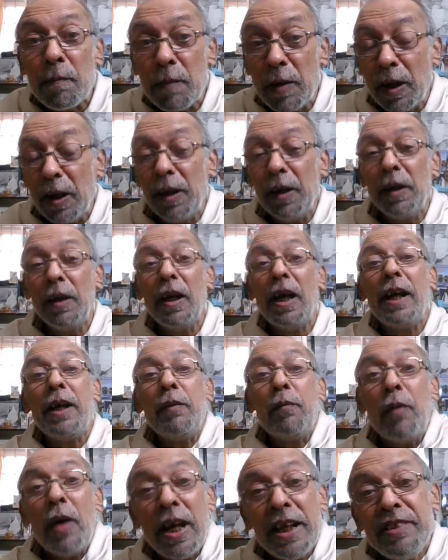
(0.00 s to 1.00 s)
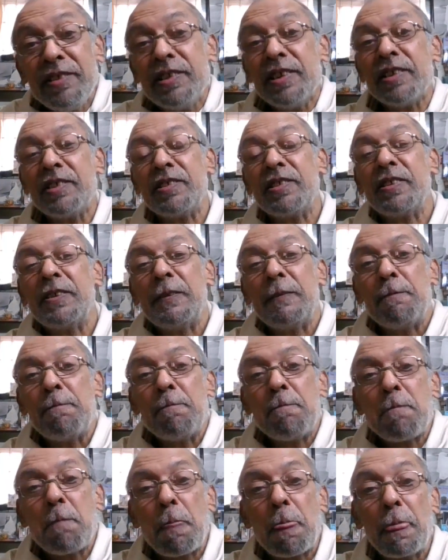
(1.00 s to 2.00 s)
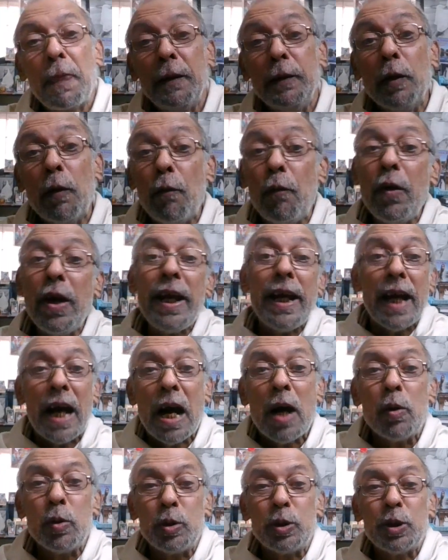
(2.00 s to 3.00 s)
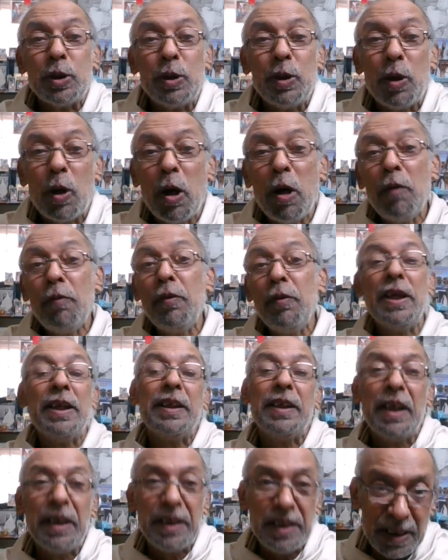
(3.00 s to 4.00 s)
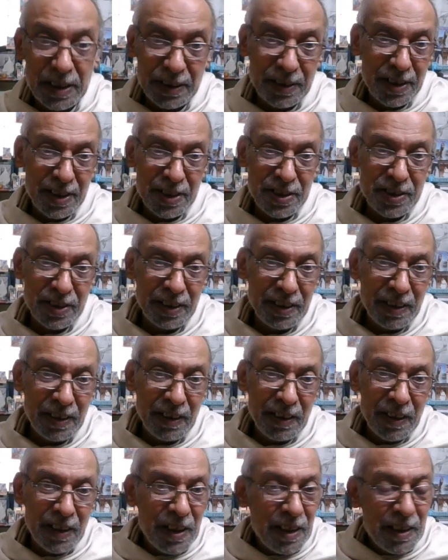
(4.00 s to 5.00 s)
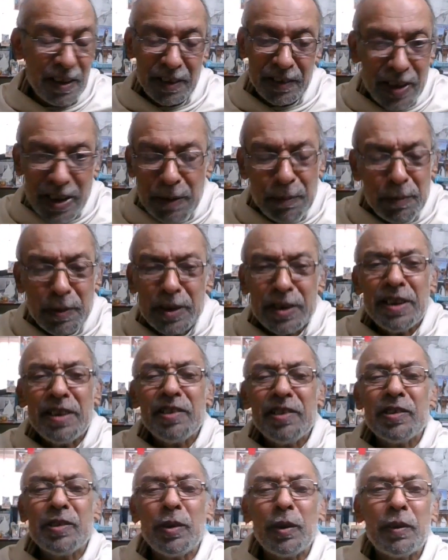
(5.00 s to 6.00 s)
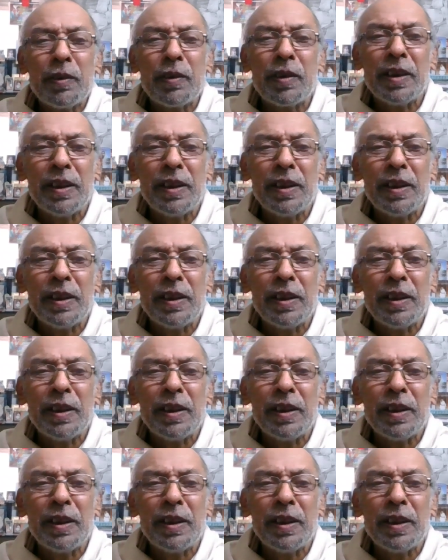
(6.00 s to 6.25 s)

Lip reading: advises, the way out of getting crushed. Sri Ramakrishna is not,